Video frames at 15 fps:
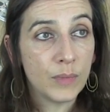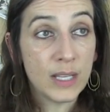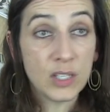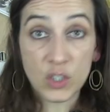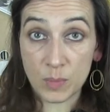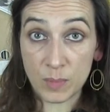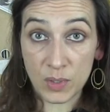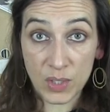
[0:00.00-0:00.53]

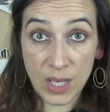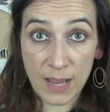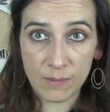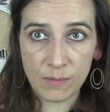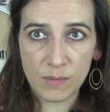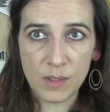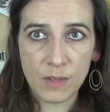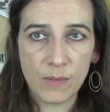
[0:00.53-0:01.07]
instruments
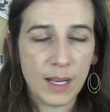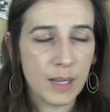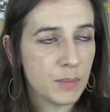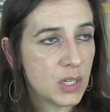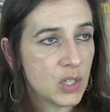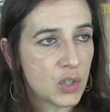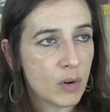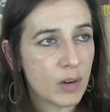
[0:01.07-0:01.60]
have
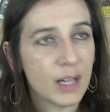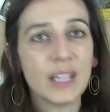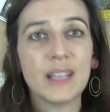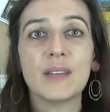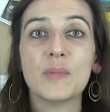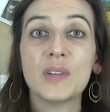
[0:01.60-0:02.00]
developed historically,